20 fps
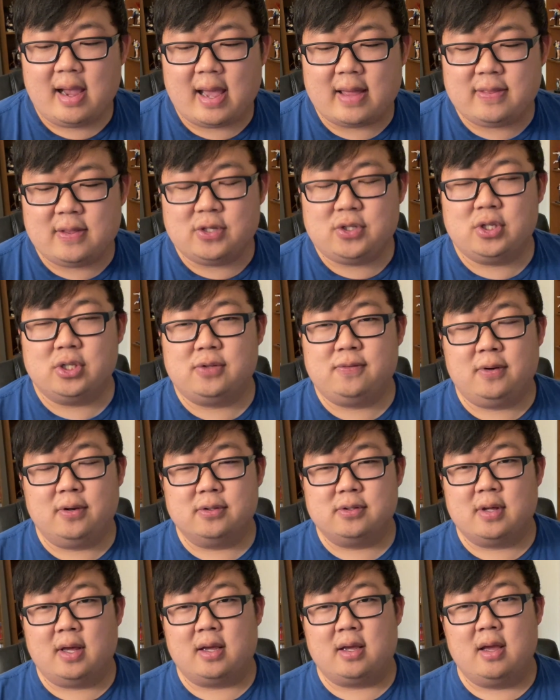And this just
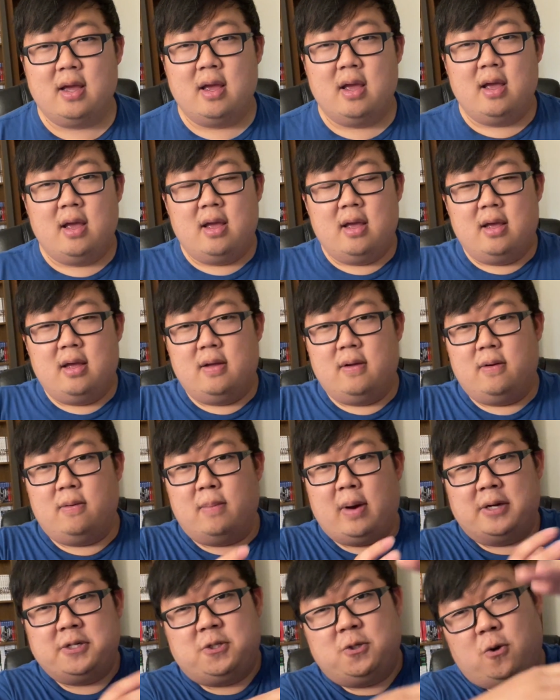feels like
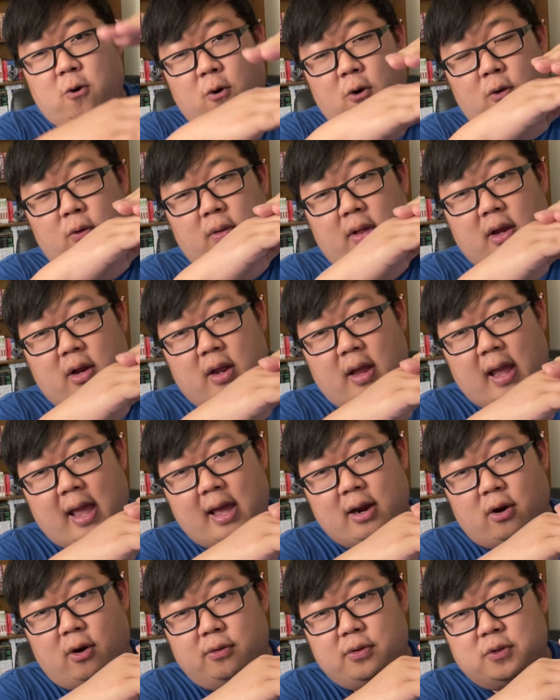Machi Koro, like,
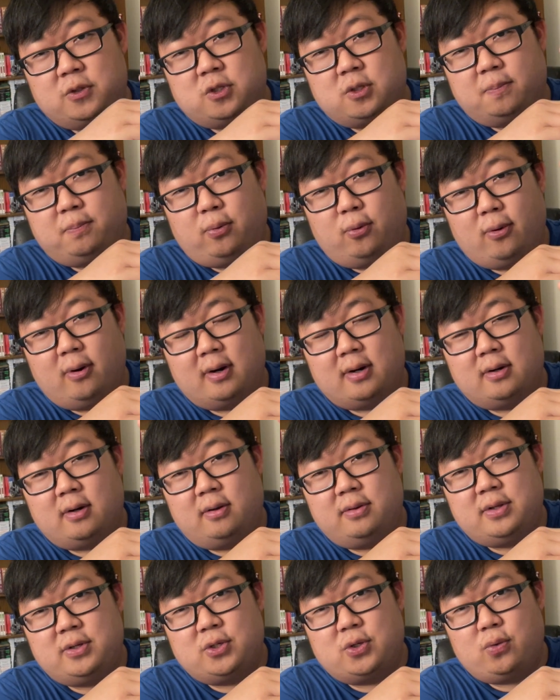had all the support and
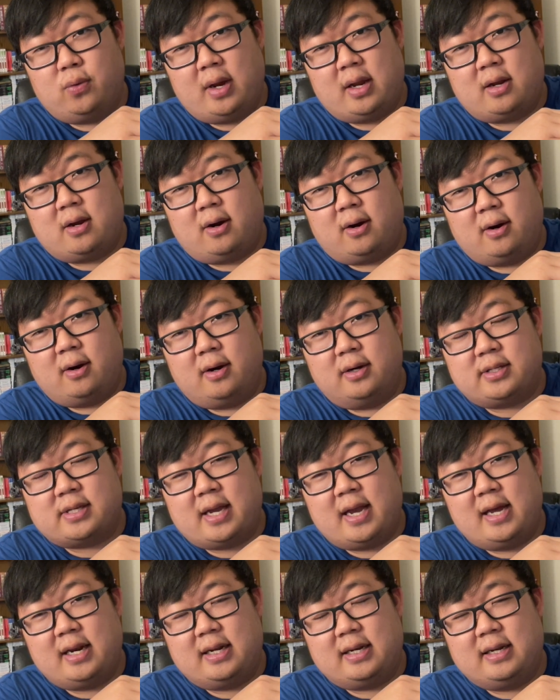all these great cards
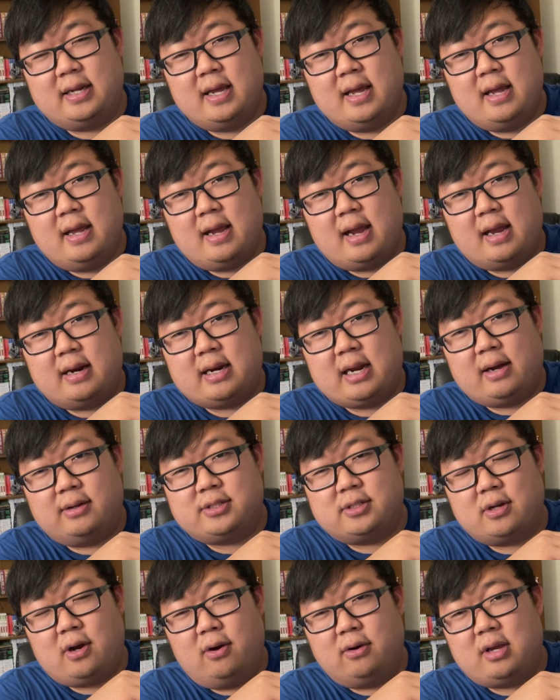added, and now
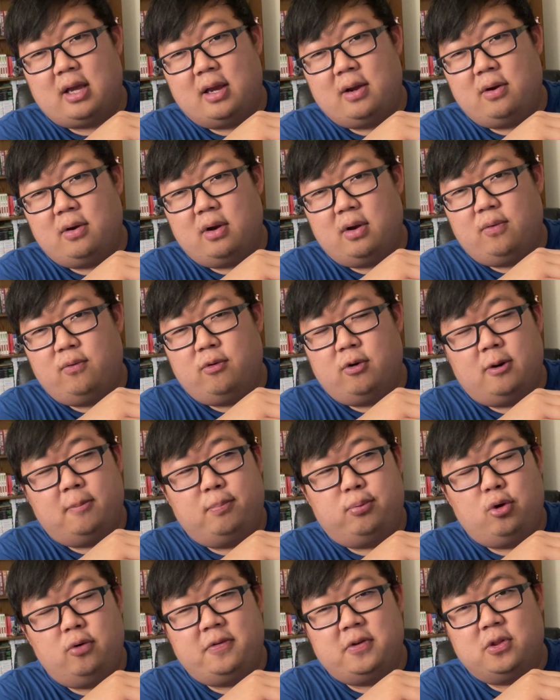it's like, okay, we're
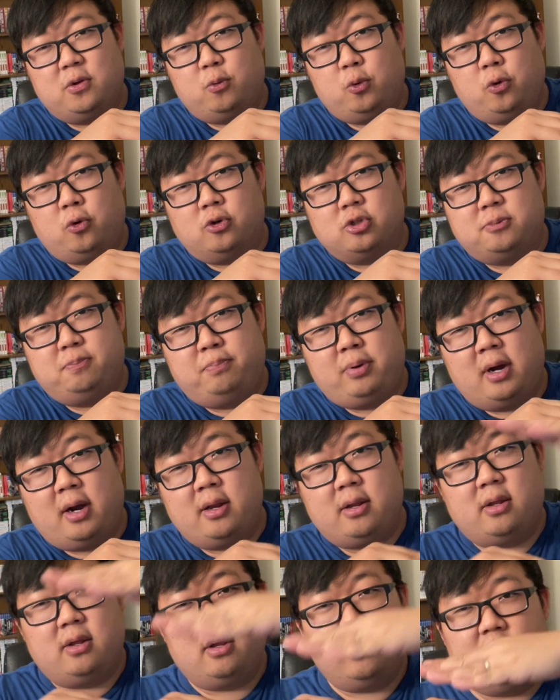improving the rules,
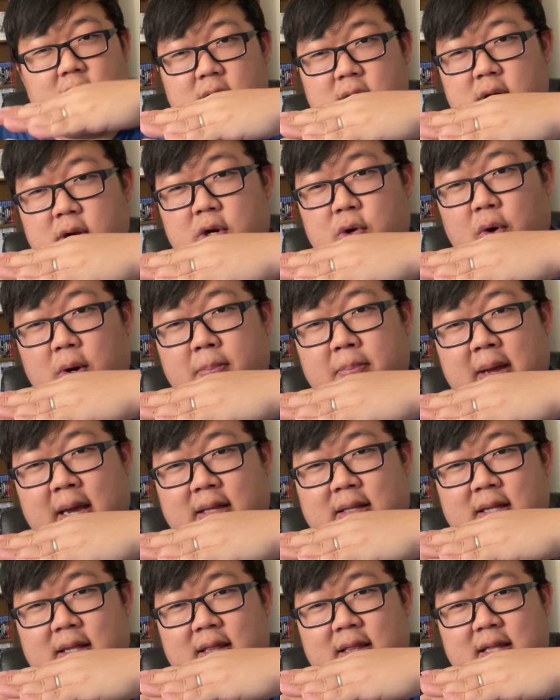but you're going
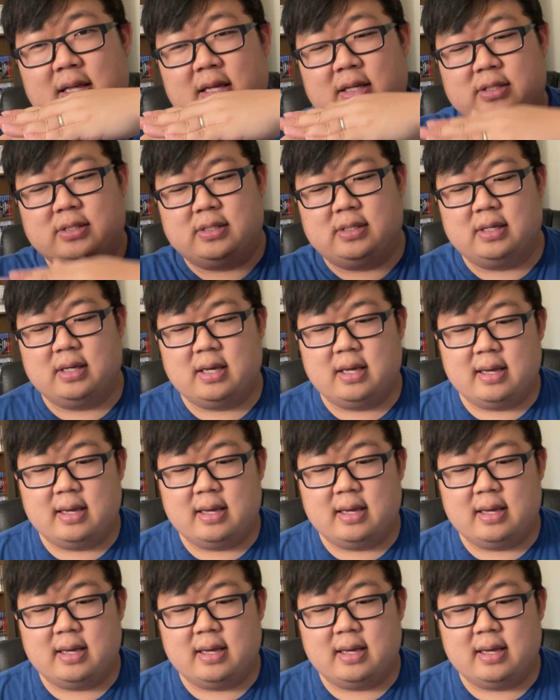back to this.